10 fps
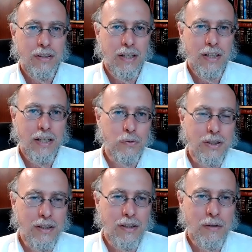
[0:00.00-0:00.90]
And
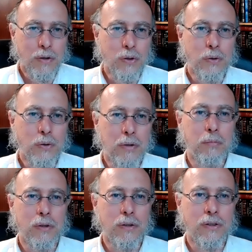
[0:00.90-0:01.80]
we see that most
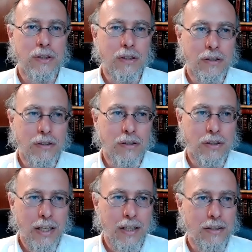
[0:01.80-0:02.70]
people during this
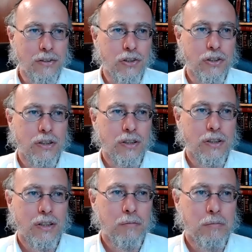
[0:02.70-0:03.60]
age
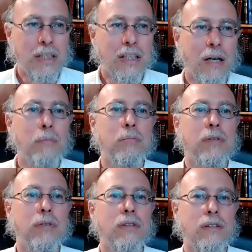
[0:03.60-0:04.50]
pick up
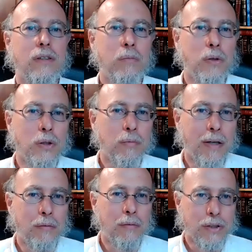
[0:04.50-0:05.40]
the most
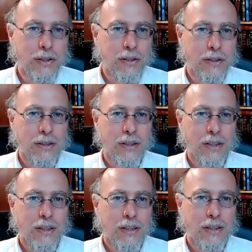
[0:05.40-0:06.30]
memories.
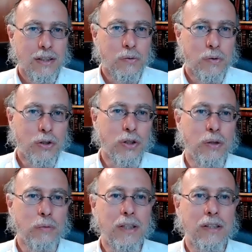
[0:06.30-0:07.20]
What
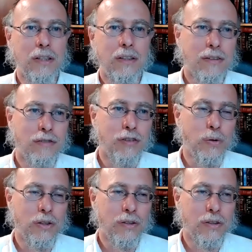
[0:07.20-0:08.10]
should you be
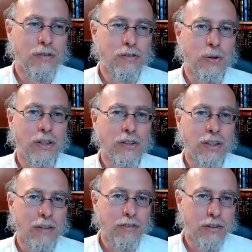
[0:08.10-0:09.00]
devoting
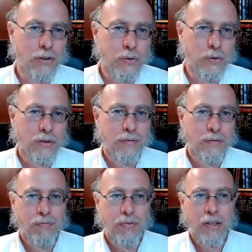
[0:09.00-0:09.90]
yourself to?
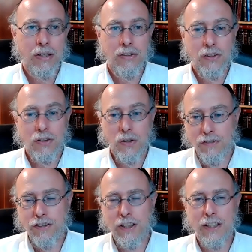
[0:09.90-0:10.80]
So
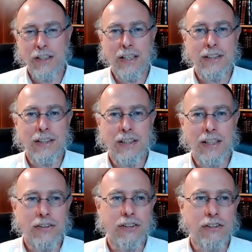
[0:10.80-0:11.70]
hopefully that's
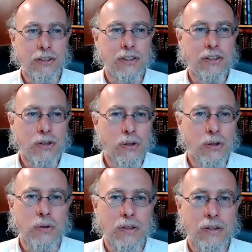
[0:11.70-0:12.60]
the age that you're in
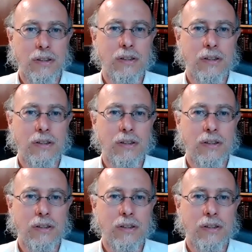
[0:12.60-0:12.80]
school.